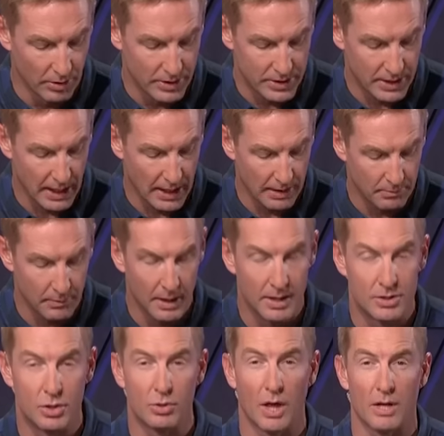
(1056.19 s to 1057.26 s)
this game
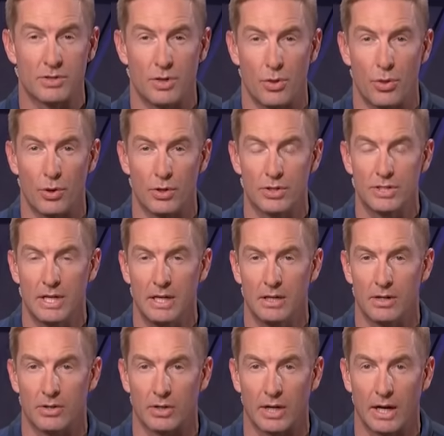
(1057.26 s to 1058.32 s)
in
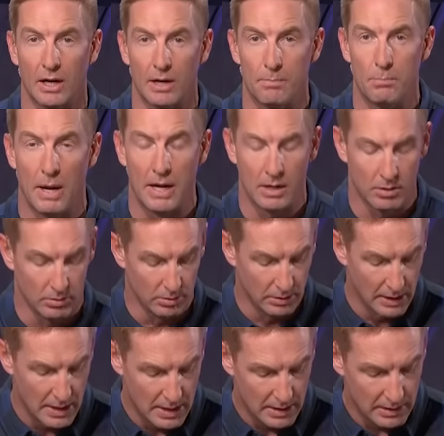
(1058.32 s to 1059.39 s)
2013 under Gary Pinkle.
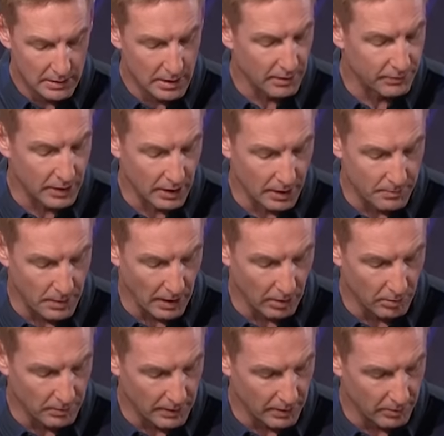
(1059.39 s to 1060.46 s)
Love Gary
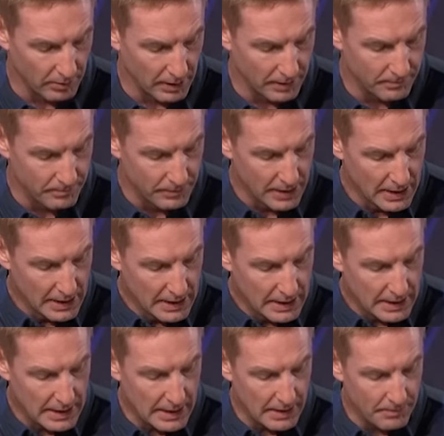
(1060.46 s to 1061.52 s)
Pinkle, by the way.
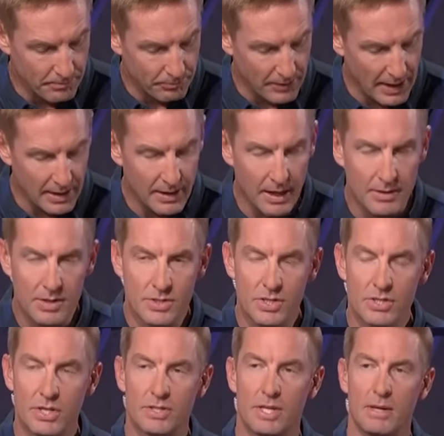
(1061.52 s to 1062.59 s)
And this
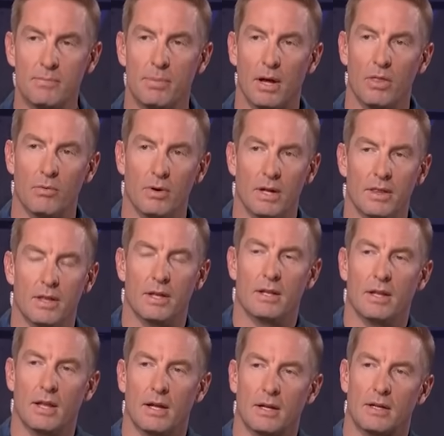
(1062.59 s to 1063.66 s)
is a team, by the way, that,
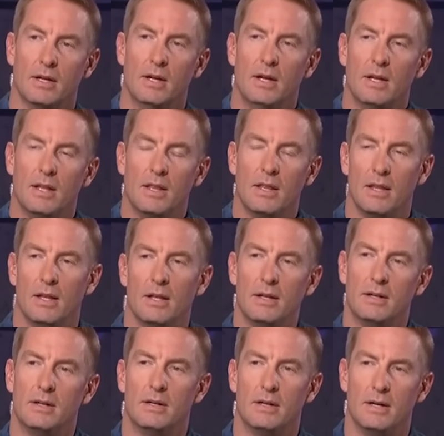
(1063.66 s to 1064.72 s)
like,
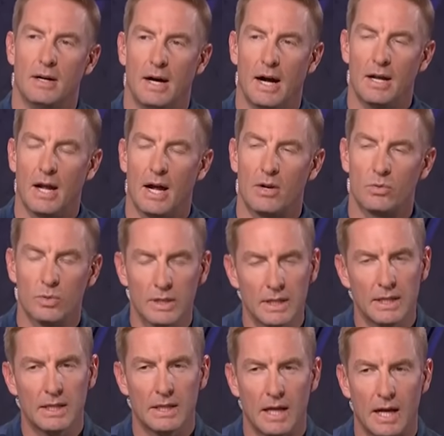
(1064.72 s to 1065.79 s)
I
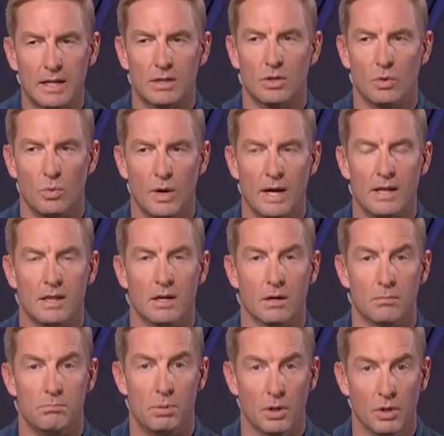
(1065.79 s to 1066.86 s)
really like the way
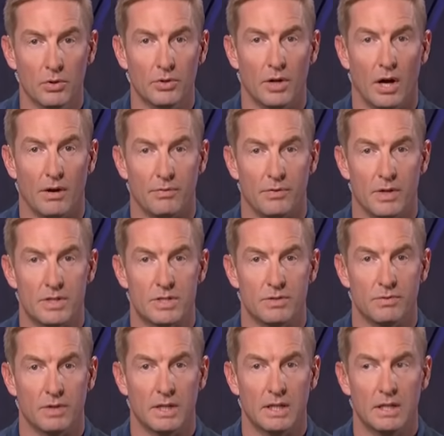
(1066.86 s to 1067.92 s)
they're built
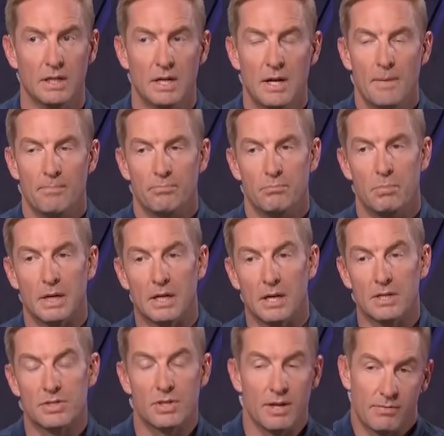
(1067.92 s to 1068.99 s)
offensively
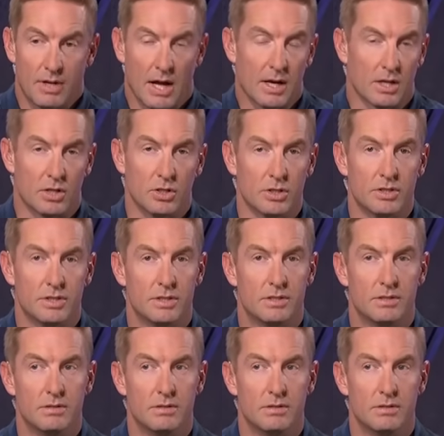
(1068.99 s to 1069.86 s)
because they've got a good